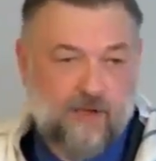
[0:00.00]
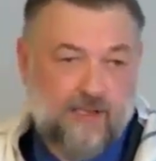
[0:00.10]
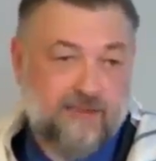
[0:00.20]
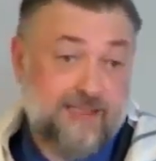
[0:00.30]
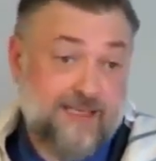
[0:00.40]

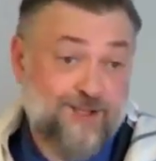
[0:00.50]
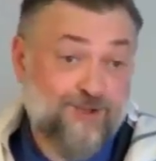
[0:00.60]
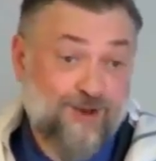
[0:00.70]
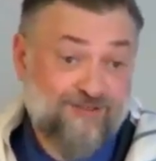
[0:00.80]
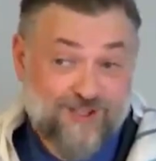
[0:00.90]
thought that he
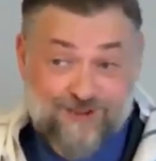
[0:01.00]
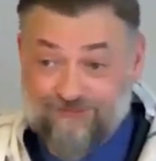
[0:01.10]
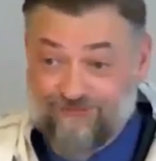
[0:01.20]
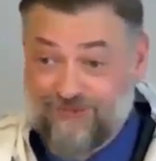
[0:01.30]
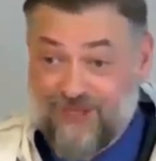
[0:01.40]
deserved it.
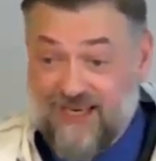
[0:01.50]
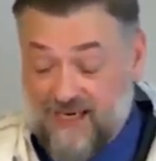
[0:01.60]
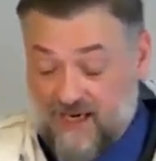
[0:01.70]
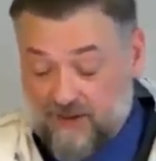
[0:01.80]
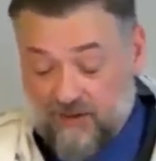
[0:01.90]

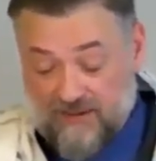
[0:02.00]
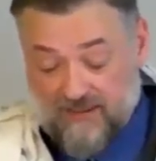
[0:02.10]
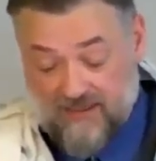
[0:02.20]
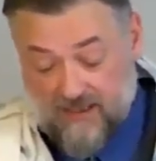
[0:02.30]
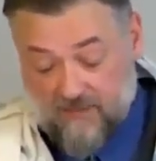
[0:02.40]
They looked
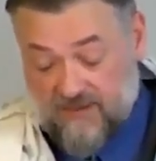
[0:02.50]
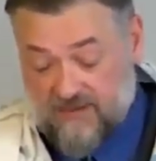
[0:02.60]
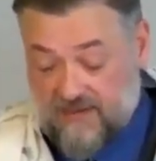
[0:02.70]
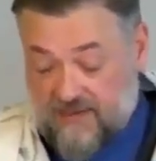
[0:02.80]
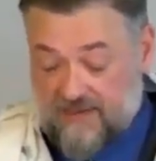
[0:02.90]
at him
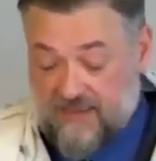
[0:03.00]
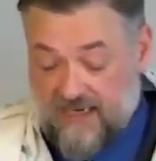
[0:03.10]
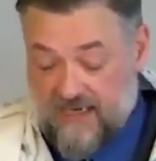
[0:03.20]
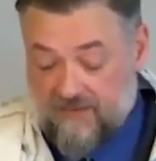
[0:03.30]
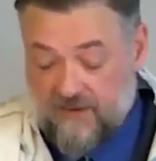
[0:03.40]
and
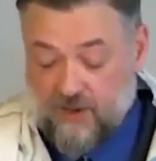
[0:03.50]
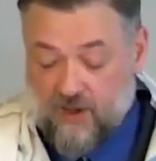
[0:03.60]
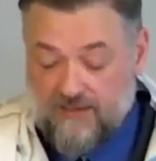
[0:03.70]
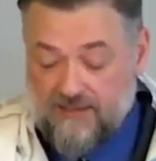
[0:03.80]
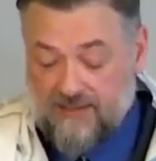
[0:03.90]
they even
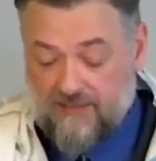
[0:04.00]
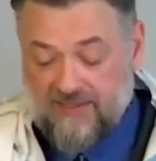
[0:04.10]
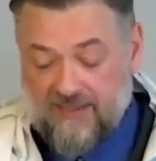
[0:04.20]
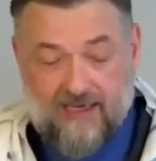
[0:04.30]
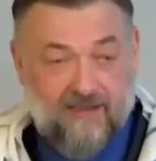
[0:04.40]
taunted him,
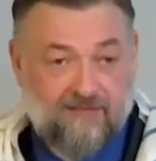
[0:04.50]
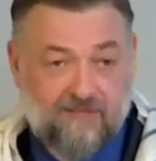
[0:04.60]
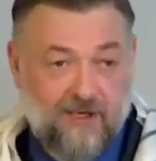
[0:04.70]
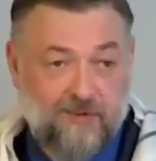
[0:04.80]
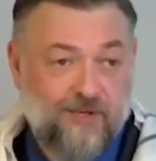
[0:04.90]
saying,
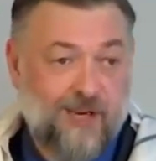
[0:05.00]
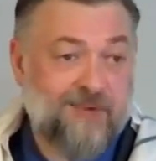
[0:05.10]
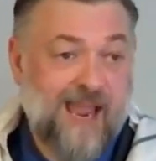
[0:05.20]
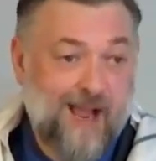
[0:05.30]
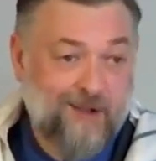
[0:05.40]
Why don't you
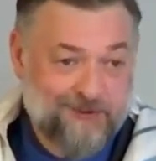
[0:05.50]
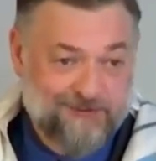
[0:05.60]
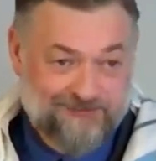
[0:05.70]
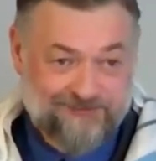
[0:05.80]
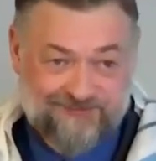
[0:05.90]
come down?
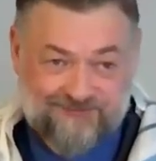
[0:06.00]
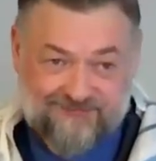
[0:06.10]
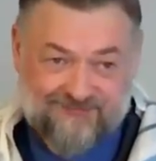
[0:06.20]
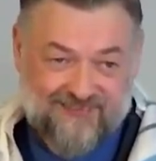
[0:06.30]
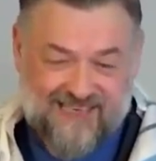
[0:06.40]

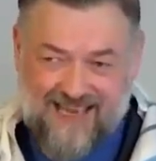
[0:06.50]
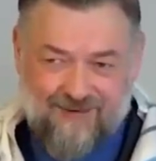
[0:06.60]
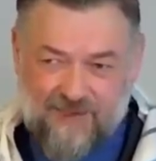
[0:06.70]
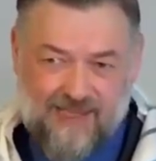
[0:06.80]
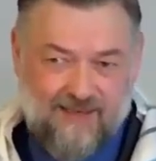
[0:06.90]

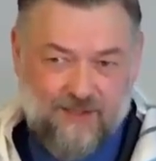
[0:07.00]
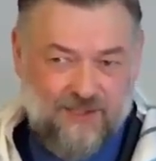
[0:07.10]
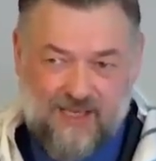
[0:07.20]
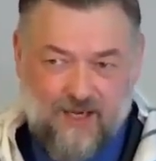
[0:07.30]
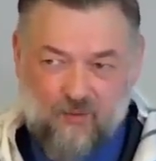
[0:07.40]
Not really
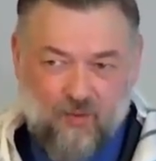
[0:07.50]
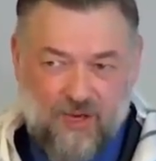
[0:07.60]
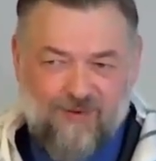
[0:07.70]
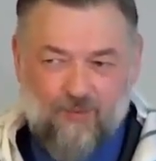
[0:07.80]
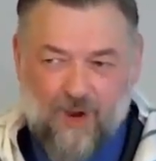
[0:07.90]
understanding
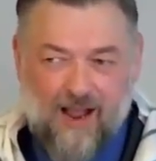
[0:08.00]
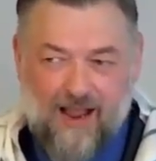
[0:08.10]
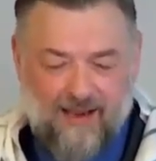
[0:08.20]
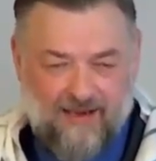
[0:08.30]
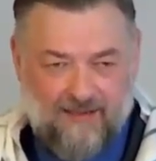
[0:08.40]
even
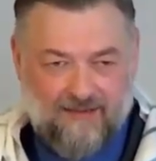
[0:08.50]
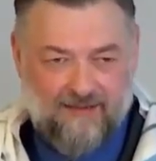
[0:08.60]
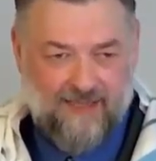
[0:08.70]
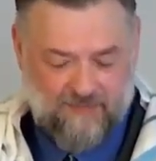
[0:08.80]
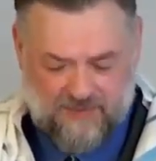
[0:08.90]
why
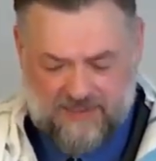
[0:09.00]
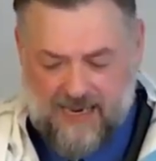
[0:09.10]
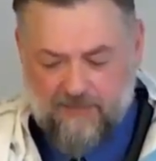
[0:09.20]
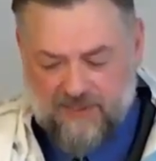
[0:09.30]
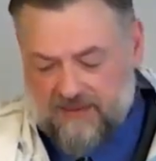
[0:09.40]
that was
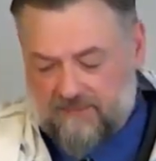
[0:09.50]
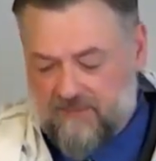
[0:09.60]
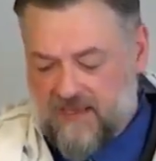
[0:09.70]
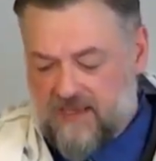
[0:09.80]
happening.